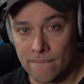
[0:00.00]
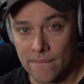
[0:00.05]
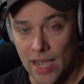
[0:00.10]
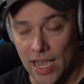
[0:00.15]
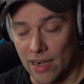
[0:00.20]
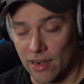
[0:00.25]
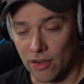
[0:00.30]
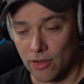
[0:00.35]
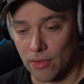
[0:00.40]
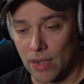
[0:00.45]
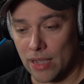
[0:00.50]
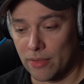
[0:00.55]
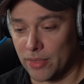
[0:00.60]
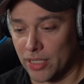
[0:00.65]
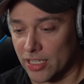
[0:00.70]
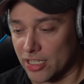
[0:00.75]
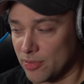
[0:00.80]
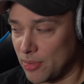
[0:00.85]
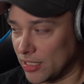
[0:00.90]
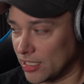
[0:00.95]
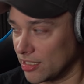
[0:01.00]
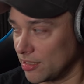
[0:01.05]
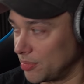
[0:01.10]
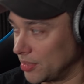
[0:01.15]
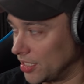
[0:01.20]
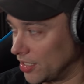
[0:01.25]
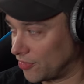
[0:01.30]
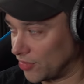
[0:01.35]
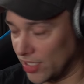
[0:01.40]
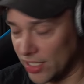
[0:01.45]
I don't know why we'd expect it to be
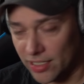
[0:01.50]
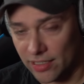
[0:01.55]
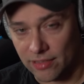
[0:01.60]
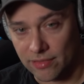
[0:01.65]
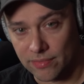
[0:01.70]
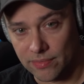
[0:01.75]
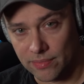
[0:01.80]
different here.